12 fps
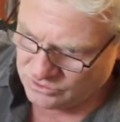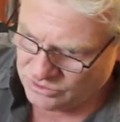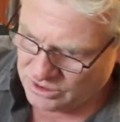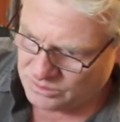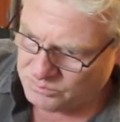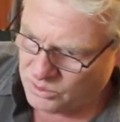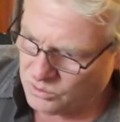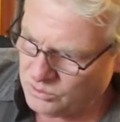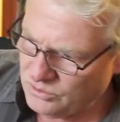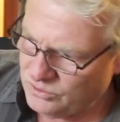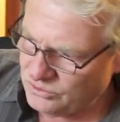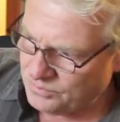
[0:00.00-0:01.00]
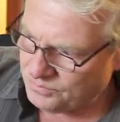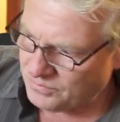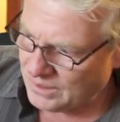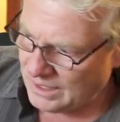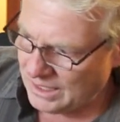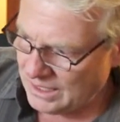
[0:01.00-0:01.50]
chicken bones,
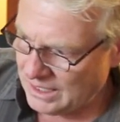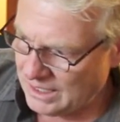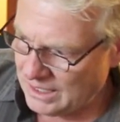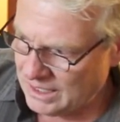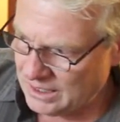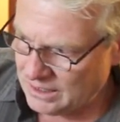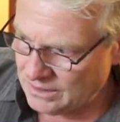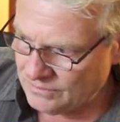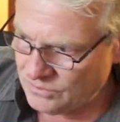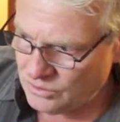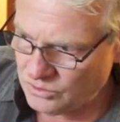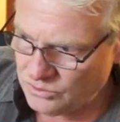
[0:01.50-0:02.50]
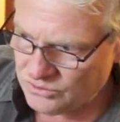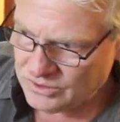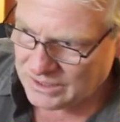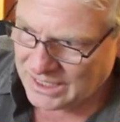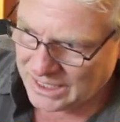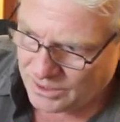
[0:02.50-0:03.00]
and I've used
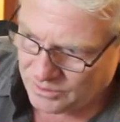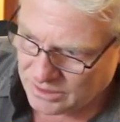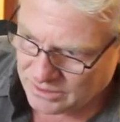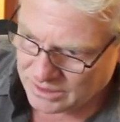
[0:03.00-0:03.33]
the carrot